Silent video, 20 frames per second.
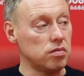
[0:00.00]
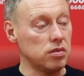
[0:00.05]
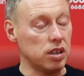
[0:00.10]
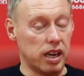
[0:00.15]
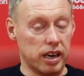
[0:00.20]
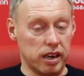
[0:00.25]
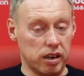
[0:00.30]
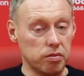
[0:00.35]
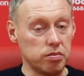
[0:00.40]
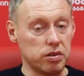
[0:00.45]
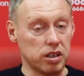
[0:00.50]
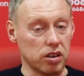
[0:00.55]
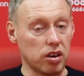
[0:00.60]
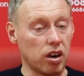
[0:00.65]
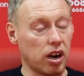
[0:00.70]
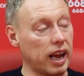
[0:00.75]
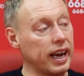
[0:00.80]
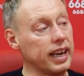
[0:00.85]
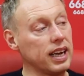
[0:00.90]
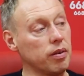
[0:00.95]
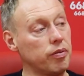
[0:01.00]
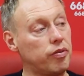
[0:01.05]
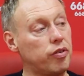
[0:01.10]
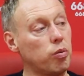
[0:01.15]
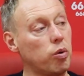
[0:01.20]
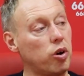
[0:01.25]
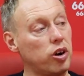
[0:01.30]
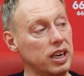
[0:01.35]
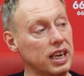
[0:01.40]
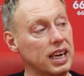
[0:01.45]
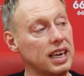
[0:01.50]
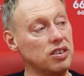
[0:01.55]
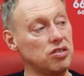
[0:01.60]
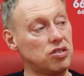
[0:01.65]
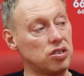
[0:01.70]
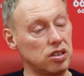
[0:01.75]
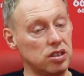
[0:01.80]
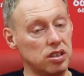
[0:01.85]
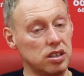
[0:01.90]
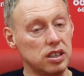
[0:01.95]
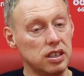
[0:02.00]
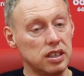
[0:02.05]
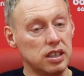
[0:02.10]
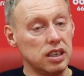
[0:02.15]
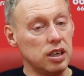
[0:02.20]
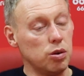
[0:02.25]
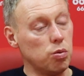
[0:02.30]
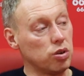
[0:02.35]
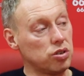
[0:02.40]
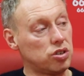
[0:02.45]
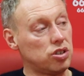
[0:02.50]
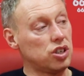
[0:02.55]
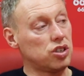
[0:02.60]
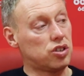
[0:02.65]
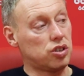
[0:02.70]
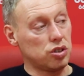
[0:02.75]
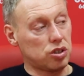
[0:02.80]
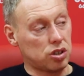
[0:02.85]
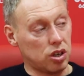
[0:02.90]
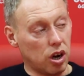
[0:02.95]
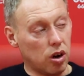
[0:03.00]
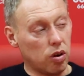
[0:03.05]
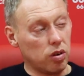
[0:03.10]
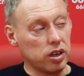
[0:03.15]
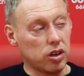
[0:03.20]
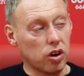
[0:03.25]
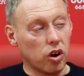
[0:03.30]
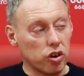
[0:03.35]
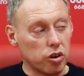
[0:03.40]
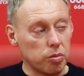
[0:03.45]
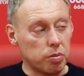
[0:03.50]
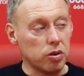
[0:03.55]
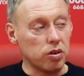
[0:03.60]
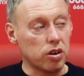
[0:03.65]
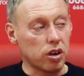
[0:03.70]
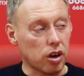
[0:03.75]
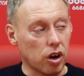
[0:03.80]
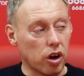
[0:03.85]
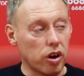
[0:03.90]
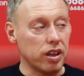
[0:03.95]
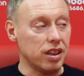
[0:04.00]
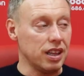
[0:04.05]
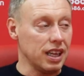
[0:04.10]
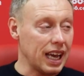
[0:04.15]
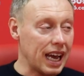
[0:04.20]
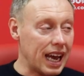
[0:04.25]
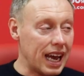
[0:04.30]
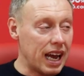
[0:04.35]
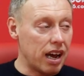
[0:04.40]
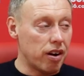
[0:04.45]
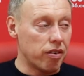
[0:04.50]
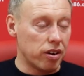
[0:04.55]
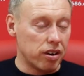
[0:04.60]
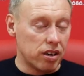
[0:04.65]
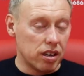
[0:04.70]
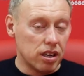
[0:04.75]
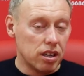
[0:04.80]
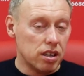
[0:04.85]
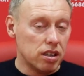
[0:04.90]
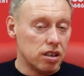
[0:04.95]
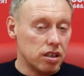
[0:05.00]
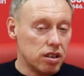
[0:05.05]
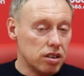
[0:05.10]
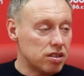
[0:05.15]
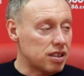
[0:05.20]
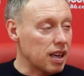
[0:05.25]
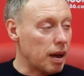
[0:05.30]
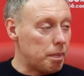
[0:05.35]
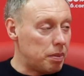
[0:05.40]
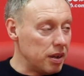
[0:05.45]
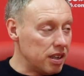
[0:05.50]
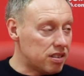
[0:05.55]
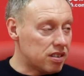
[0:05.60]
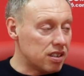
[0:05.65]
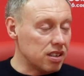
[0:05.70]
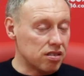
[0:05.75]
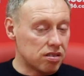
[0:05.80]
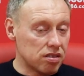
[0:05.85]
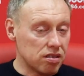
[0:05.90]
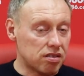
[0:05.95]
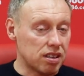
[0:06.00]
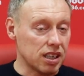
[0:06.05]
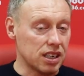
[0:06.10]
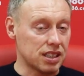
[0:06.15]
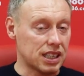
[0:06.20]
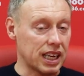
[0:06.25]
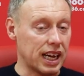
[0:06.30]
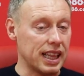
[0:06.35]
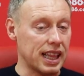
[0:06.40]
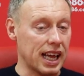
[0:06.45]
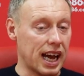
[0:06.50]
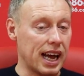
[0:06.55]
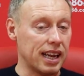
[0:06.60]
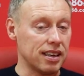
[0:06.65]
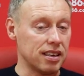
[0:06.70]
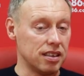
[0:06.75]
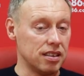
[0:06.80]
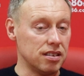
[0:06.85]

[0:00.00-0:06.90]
You know, they're going to like him for what he is, and it wasn't just his goal. He contributed a lot in the air and set pieces and things like that.